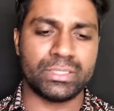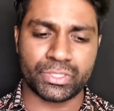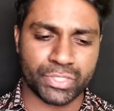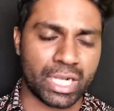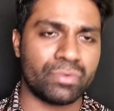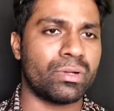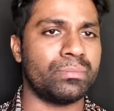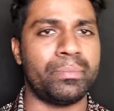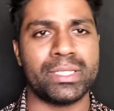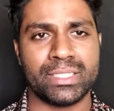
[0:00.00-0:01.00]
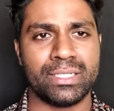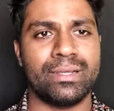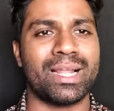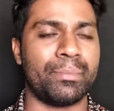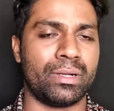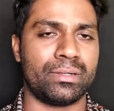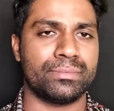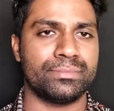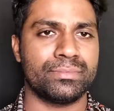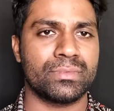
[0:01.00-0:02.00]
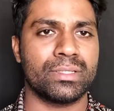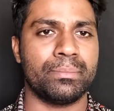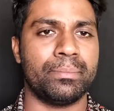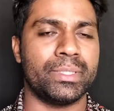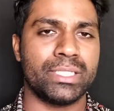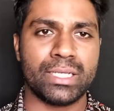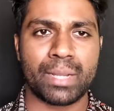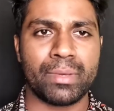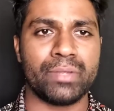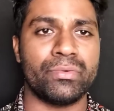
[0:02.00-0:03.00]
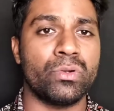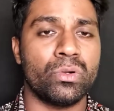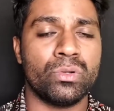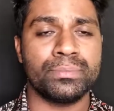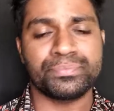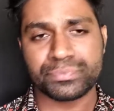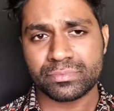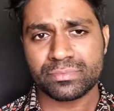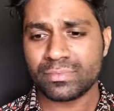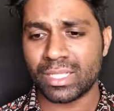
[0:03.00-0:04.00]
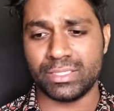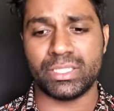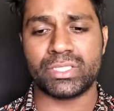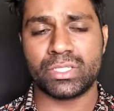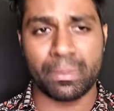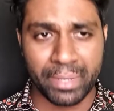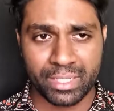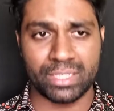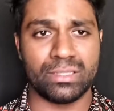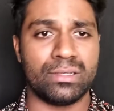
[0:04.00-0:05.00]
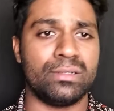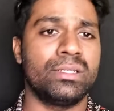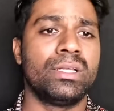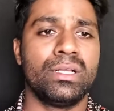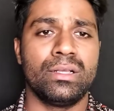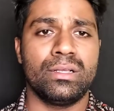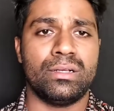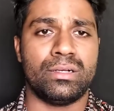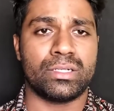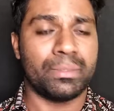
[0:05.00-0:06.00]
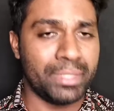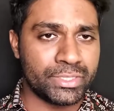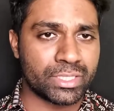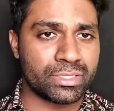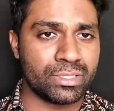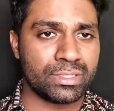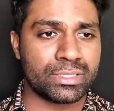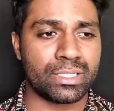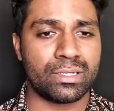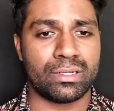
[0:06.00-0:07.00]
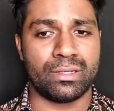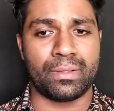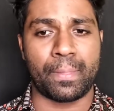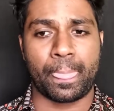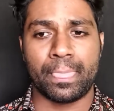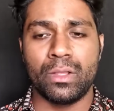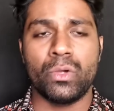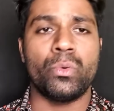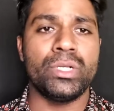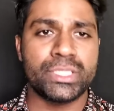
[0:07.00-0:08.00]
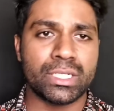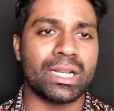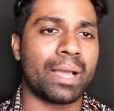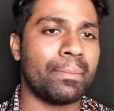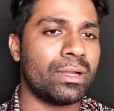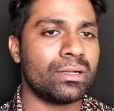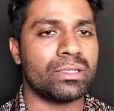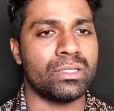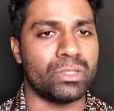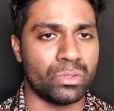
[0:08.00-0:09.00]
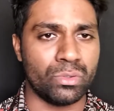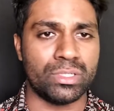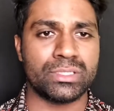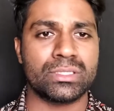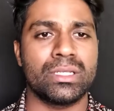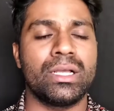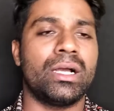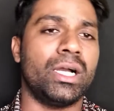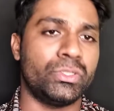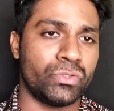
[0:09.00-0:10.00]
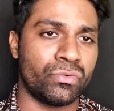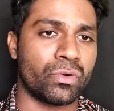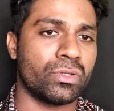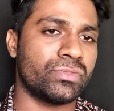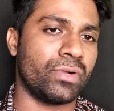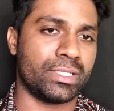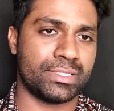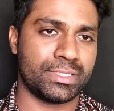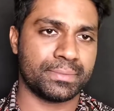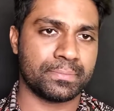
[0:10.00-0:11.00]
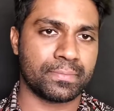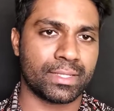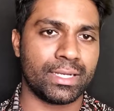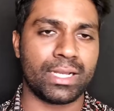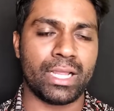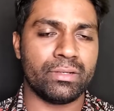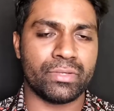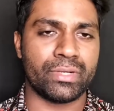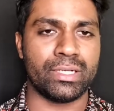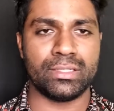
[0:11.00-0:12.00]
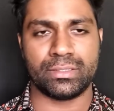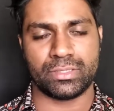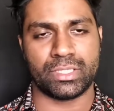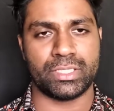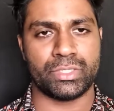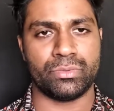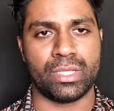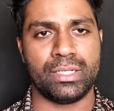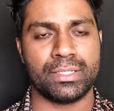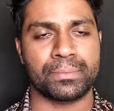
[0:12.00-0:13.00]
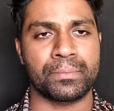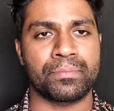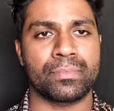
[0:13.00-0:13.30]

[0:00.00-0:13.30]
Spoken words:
Just start from basic grammar. Basic grammar, if you don't know, just comment in the comment section, sir, which grammar rules I should focus first. I'll definitely suggest you that.